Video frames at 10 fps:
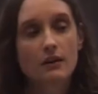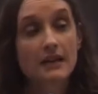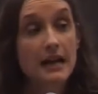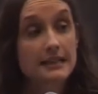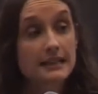the
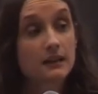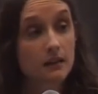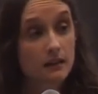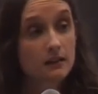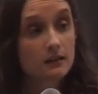
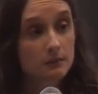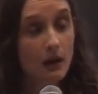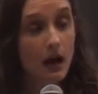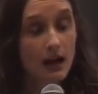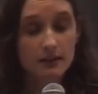idea
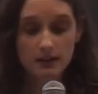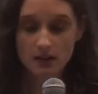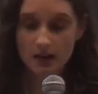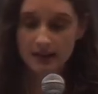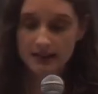behind the
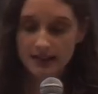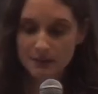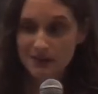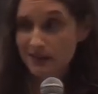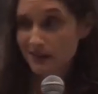song, it
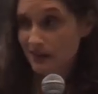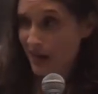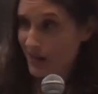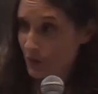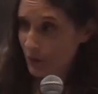seems
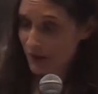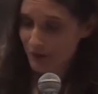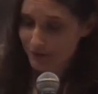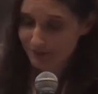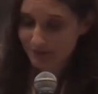kind of weird.